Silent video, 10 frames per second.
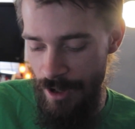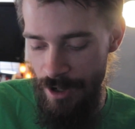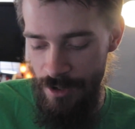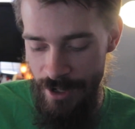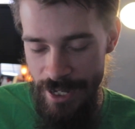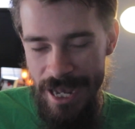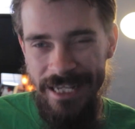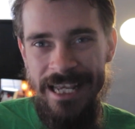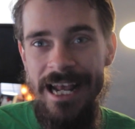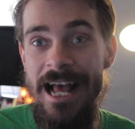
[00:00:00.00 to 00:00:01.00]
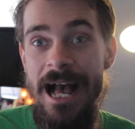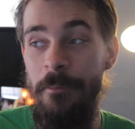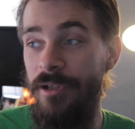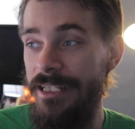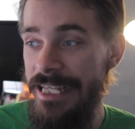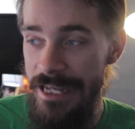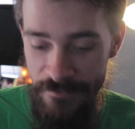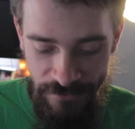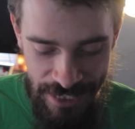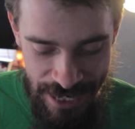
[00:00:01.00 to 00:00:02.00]
Alright, I cannot
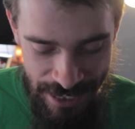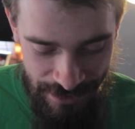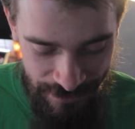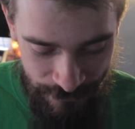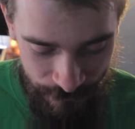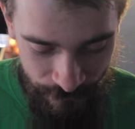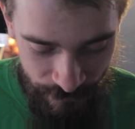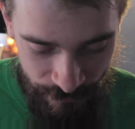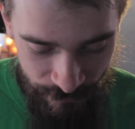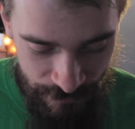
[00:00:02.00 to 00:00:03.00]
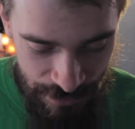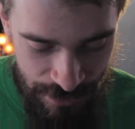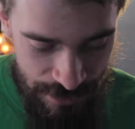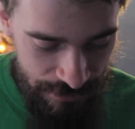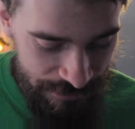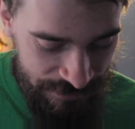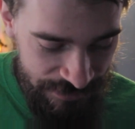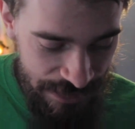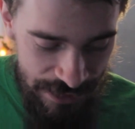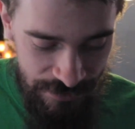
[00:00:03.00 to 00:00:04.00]
believe that.
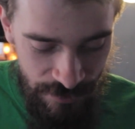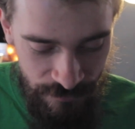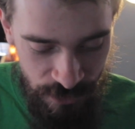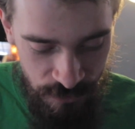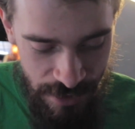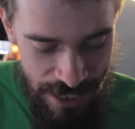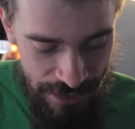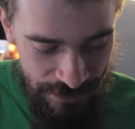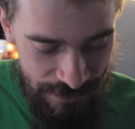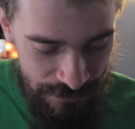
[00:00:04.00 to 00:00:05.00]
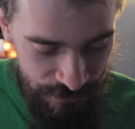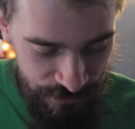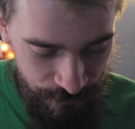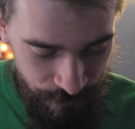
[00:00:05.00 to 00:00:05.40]
Descent of the Dragons.